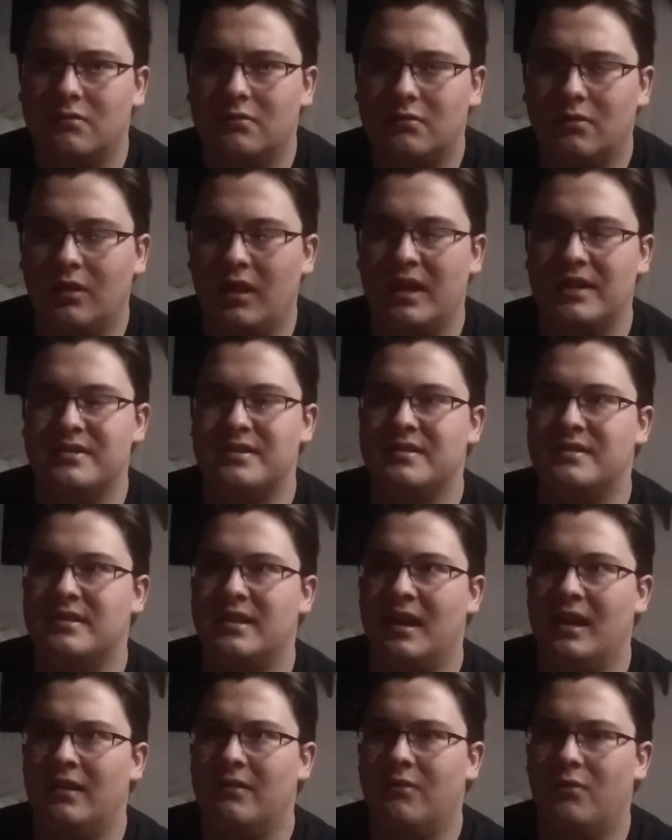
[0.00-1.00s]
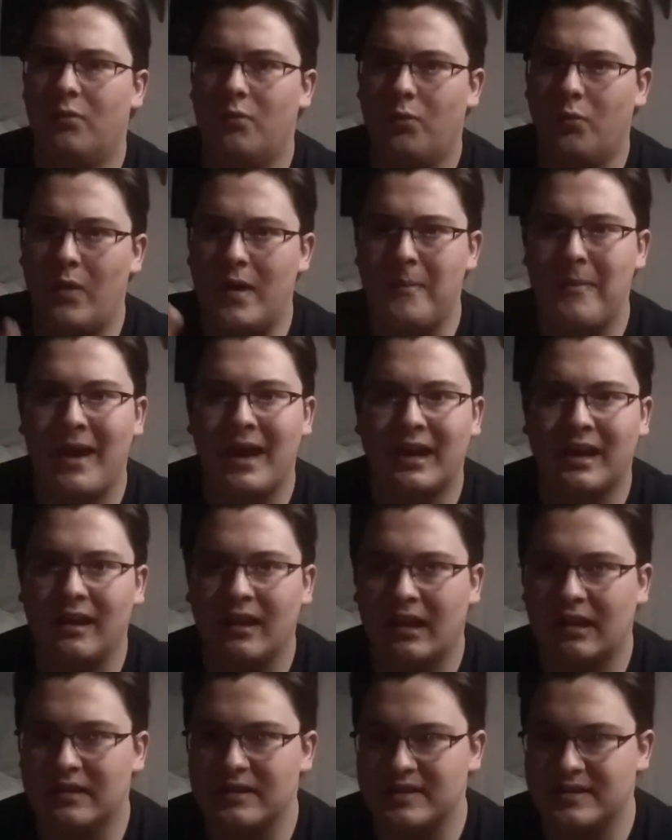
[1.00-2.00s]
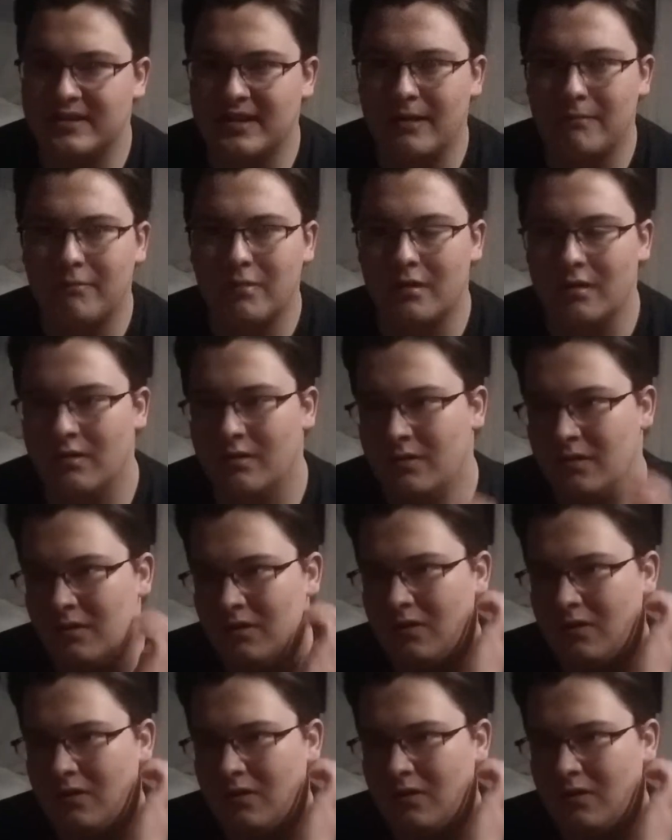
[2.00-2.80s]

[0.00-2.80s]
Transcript: well, I should say way back in like December,